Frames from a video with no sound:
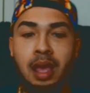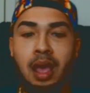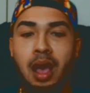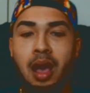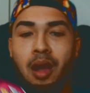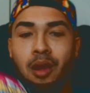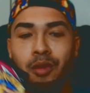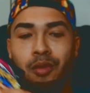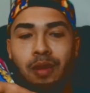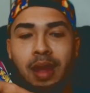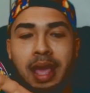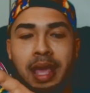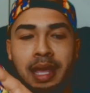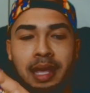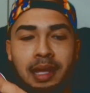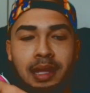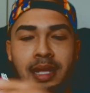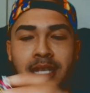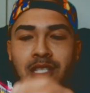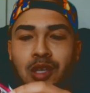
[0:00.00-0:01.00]
All
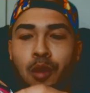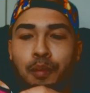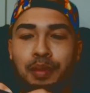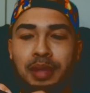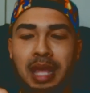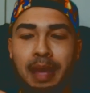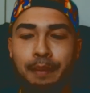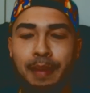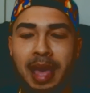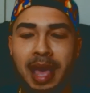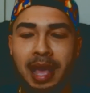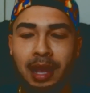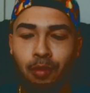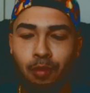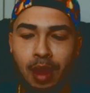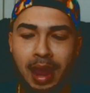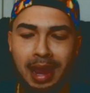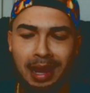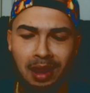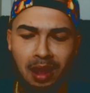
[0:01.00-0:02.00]
right, let's open that pack
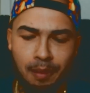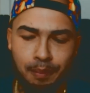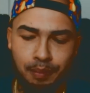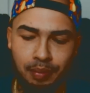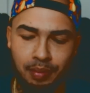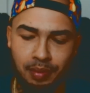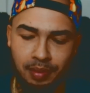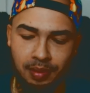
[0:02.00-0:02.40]
right up.